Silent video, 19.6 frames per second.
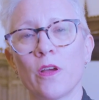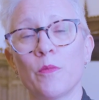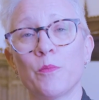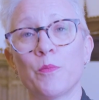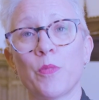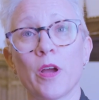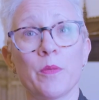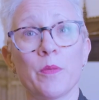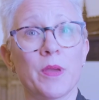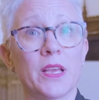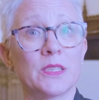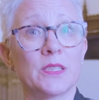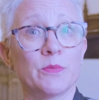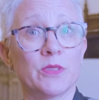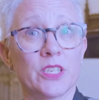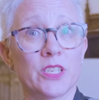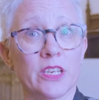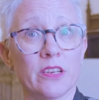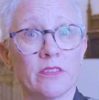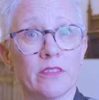bio-based
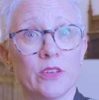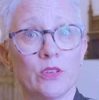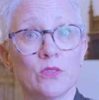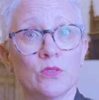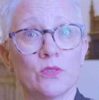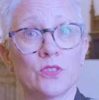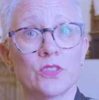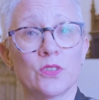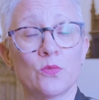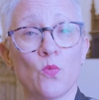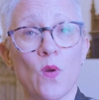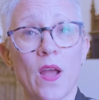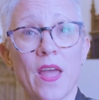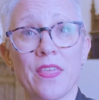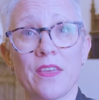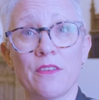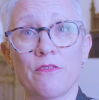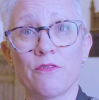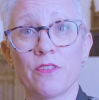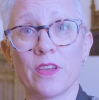materials and where
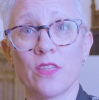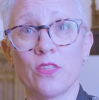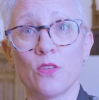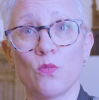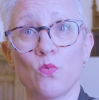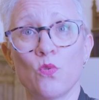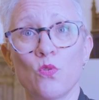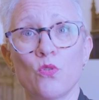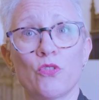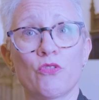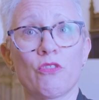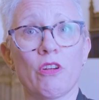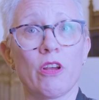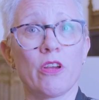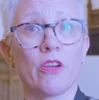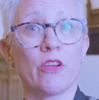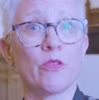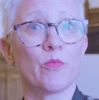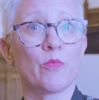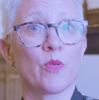they fit in the
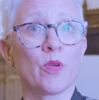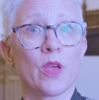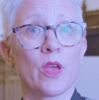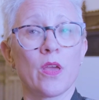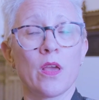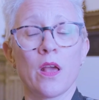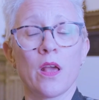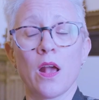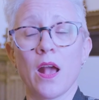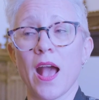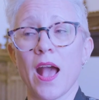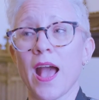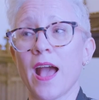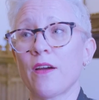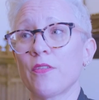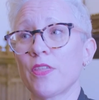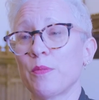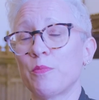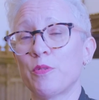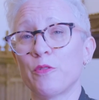wardrobe,
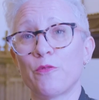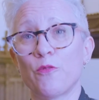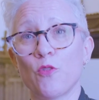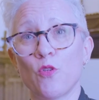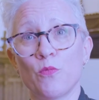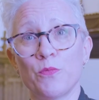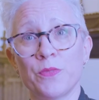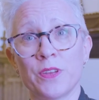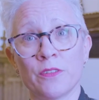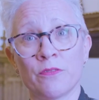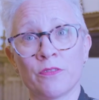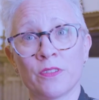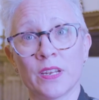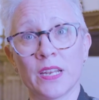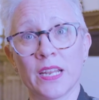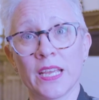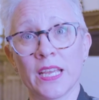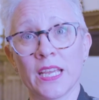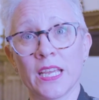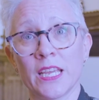how they perform
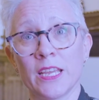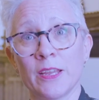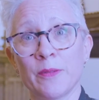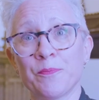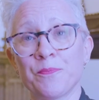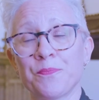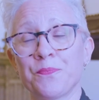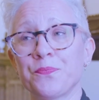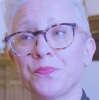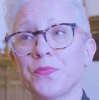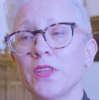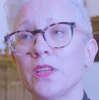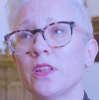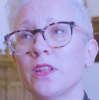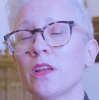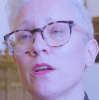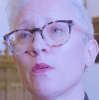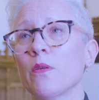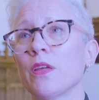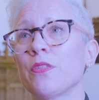differently.
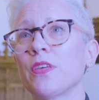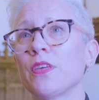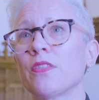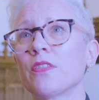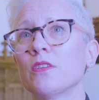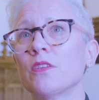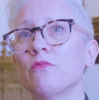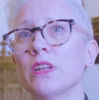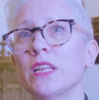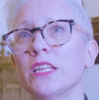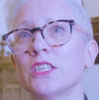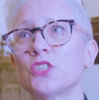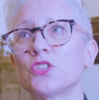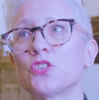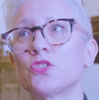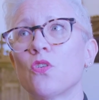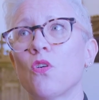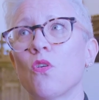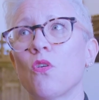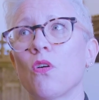I think the really
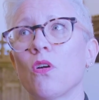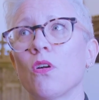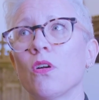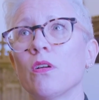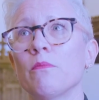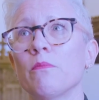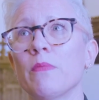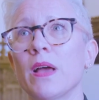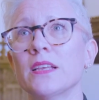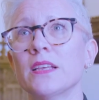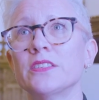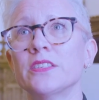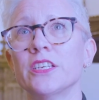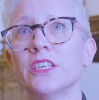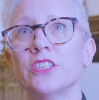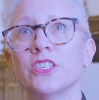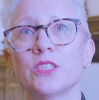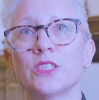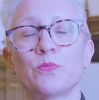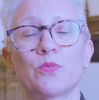strong
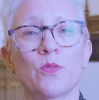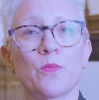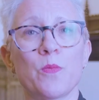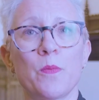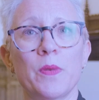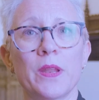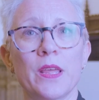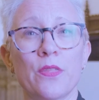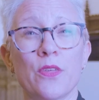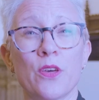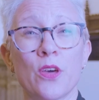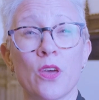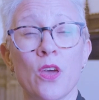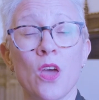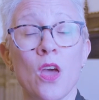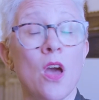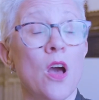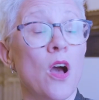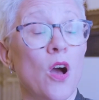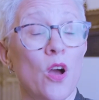message is probably that
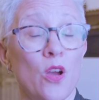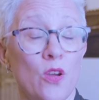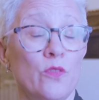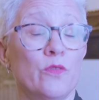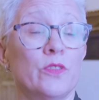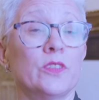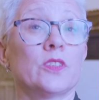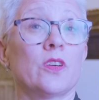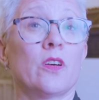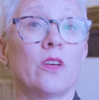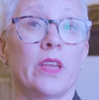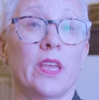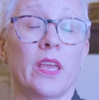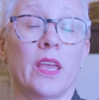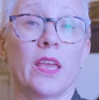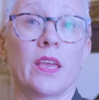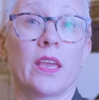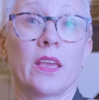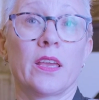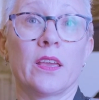
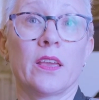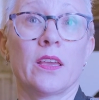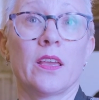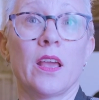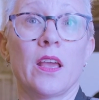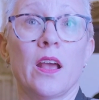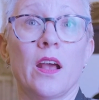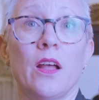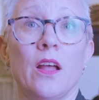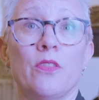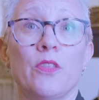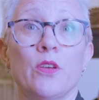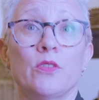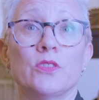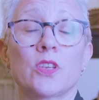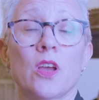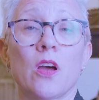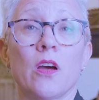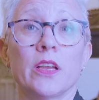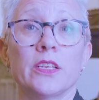over-dyeing and
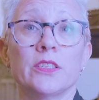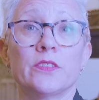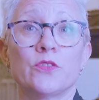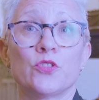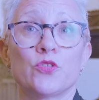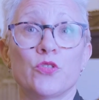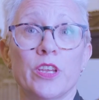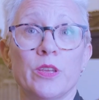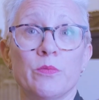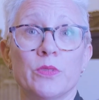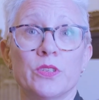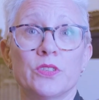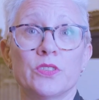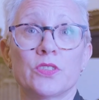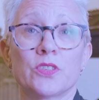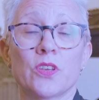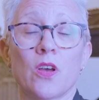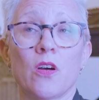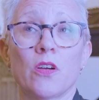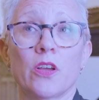those kinds of
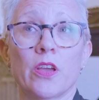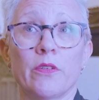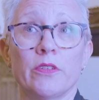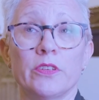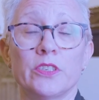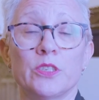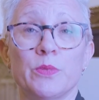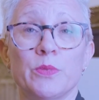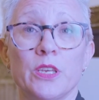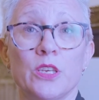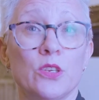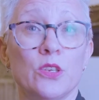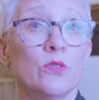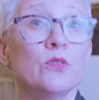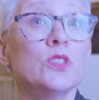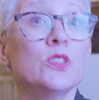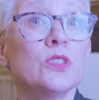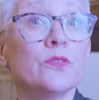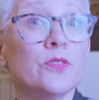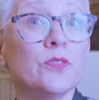treatments are going to be
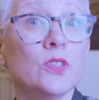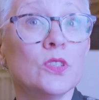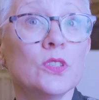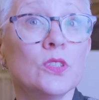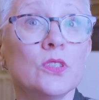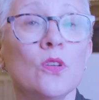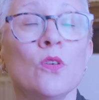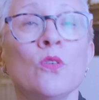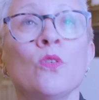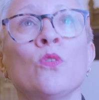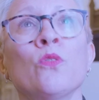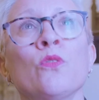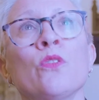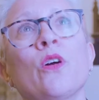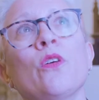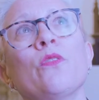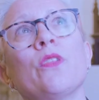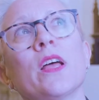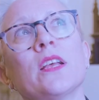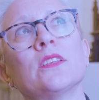useful,
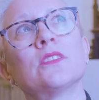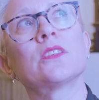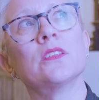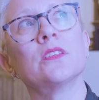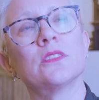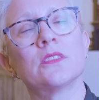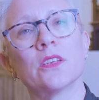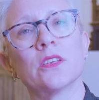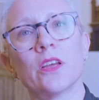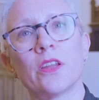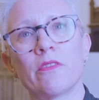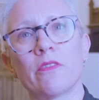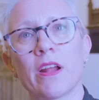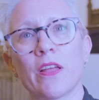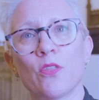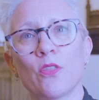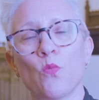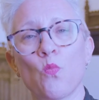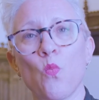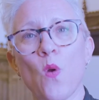although there's concern around the